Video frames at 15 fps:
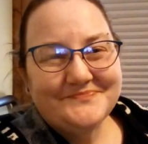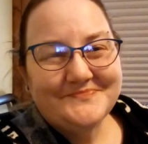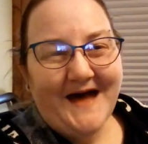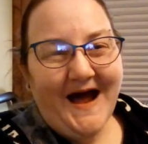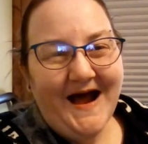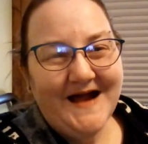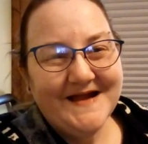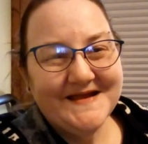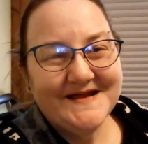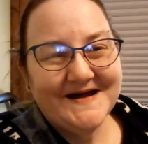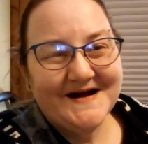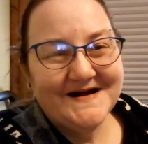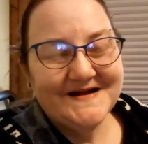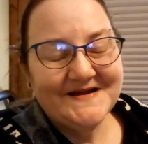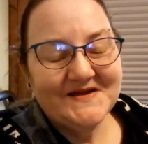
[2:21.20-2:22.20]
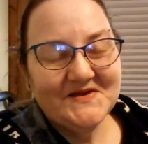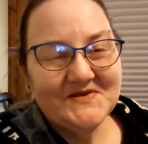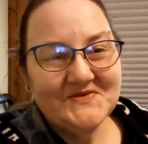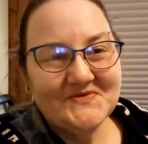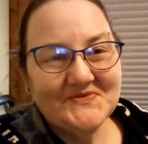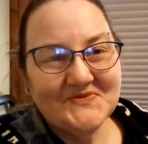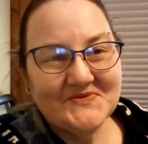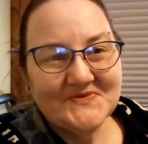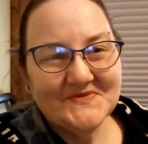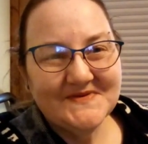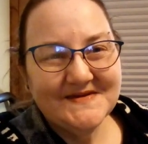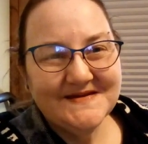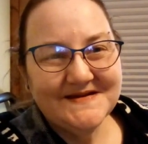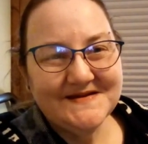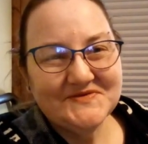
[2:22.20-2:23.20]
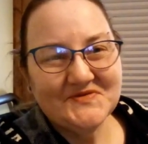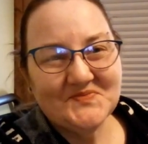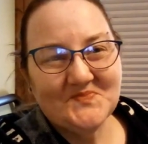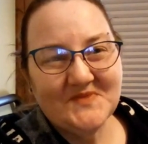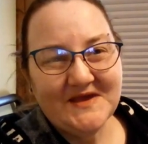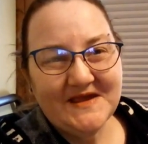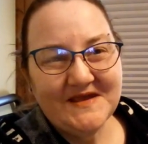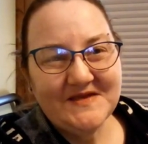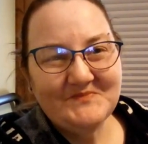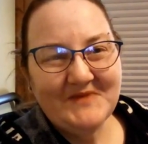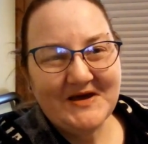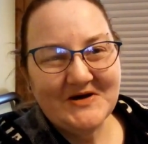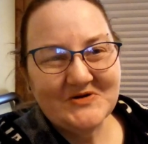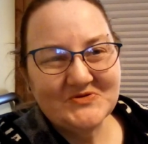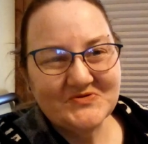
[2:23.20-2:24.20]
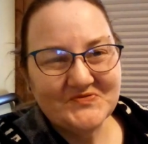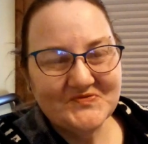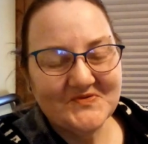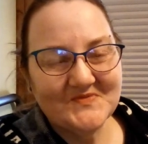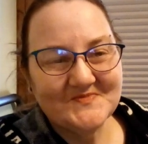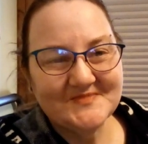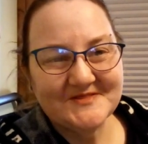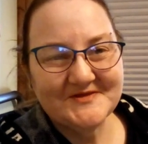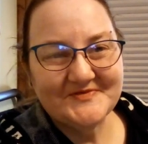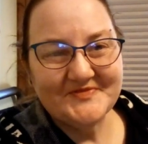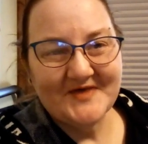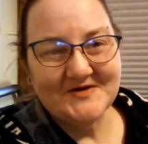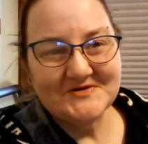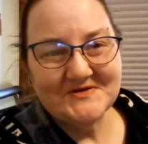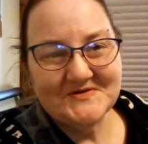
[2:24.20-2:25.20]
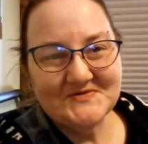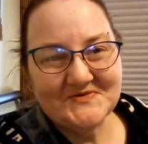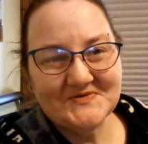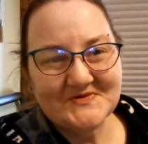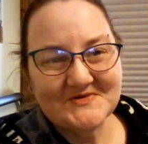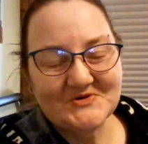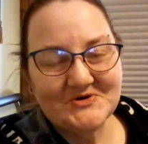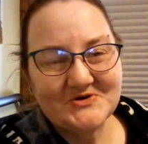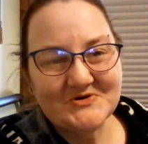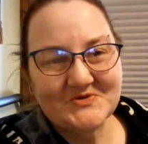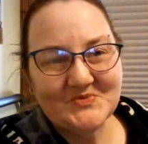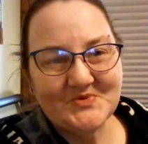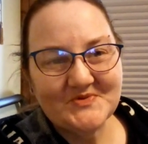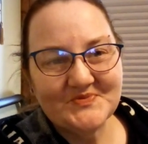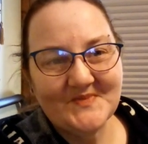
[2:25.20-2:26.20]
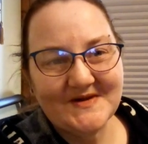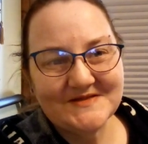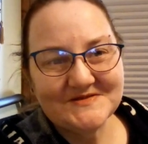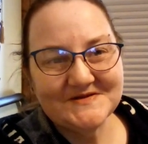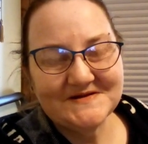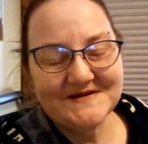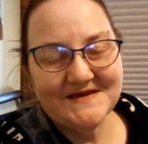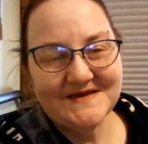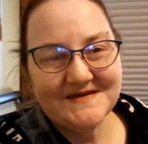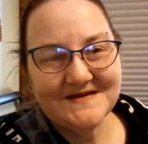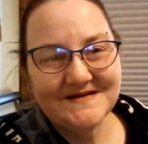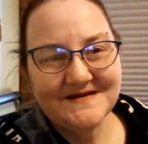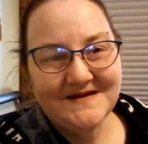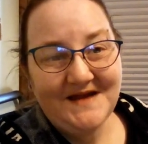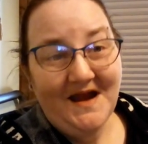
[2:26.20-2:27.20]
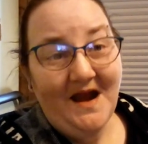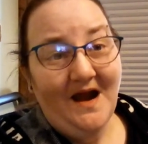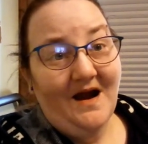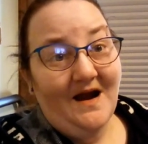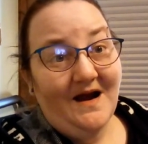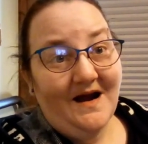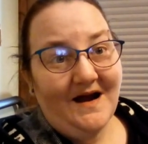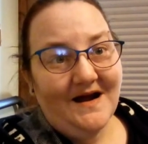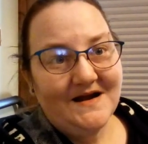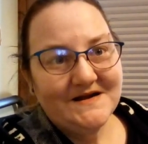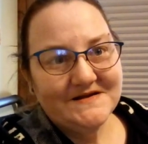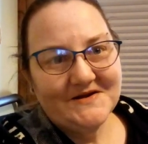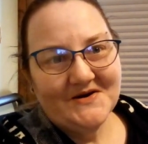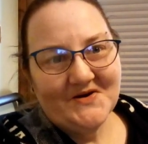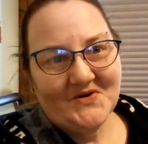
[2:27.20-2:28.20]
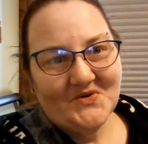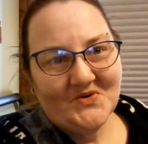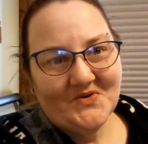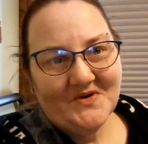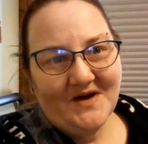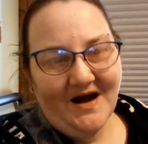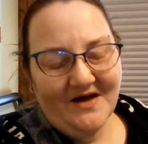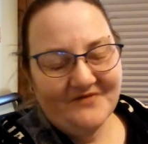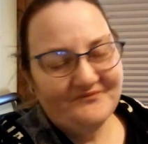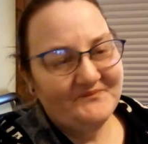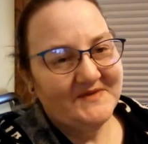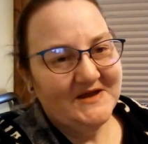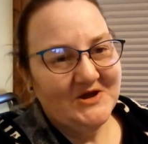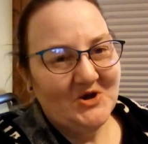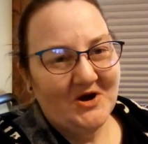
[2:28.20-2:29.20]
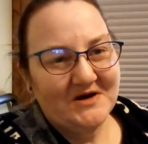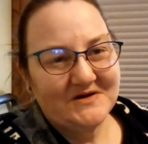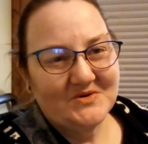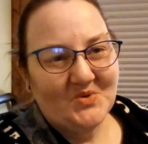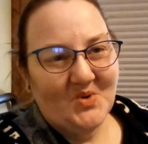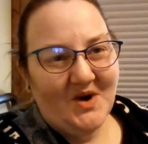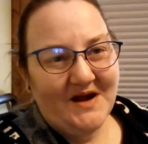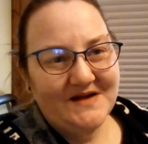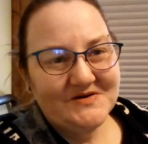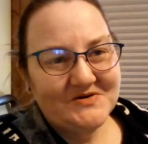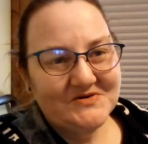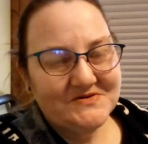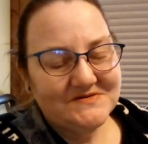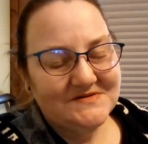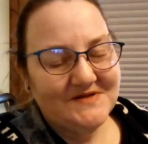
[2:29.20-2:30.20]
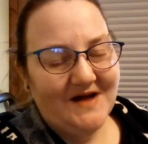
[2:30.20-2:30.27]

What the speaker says: Hi guys. It's me, Mel, from LethaleyasLittleHook with Melanie. I know, I've been gone a while.